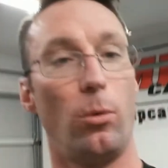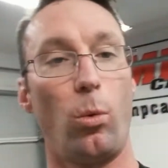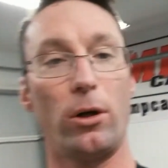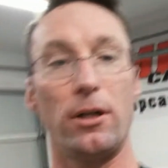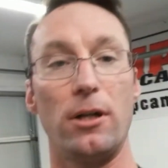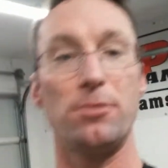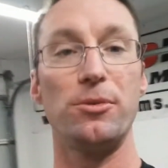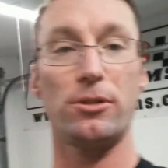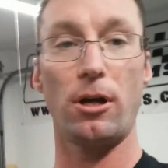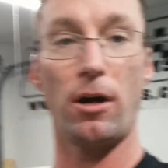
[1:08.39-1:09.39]
working on some
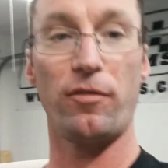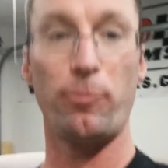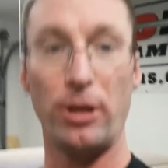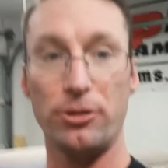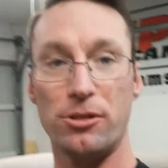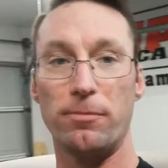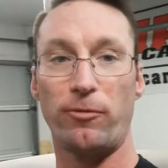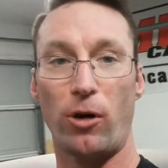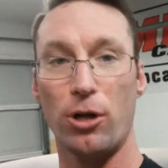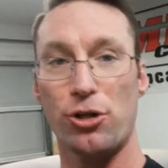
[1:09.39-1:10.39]
stuff, building some
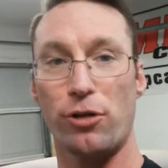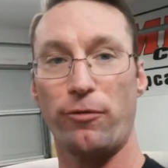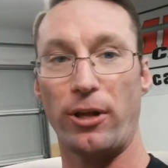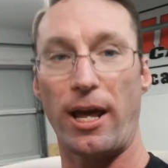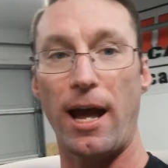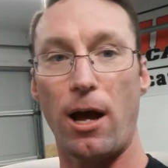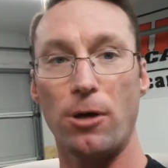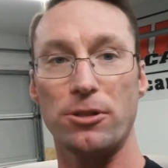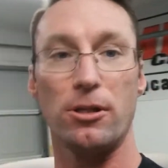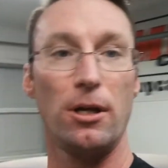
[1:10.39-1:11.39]
furniture for the
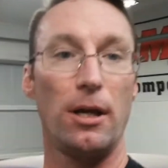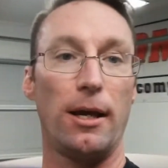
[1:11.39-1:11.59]
house.